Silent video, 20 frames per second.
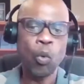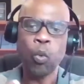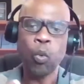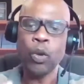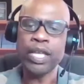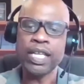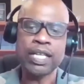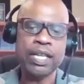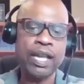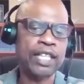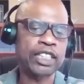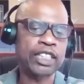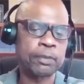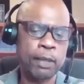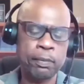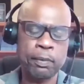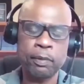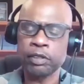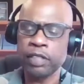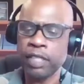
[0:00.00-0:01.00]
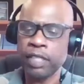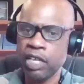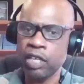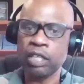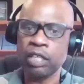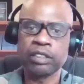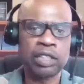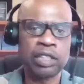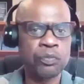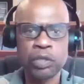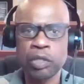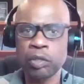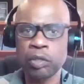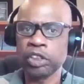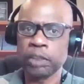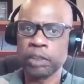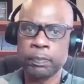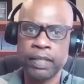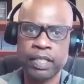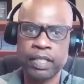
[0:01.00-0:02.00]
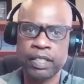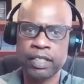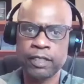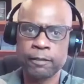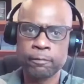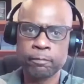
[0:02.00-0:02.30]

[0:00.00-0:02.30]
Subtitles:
We cannot expect people to hear us if we don't speak.